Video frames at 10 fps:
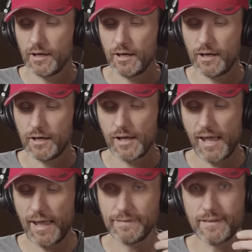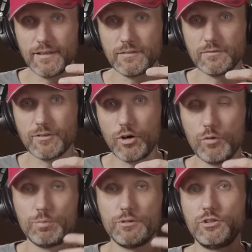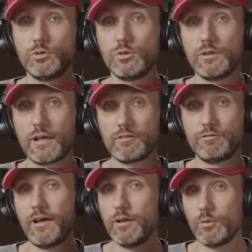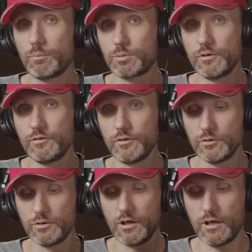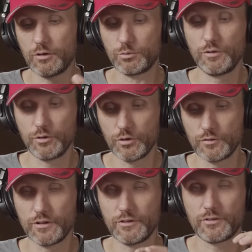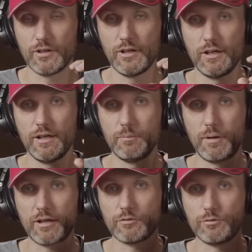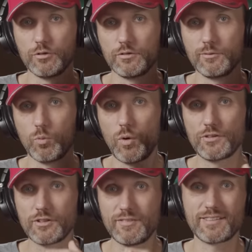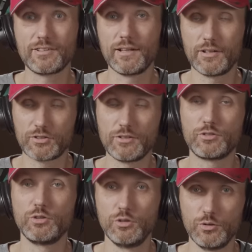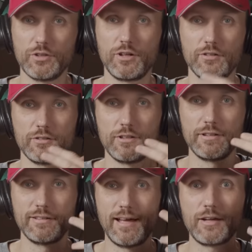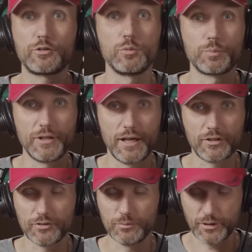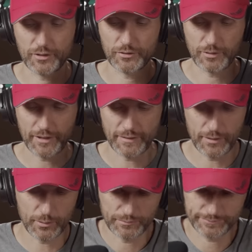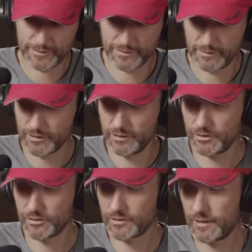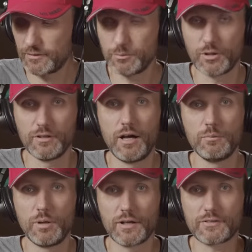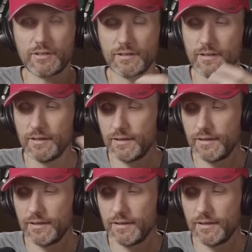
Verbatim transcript: Uh, and then hopefully do like a follow-up preview uh, or review of this microphone once I've actually had a chance to use it on an actual production. Because right now, this is obviously just kind of more unboxing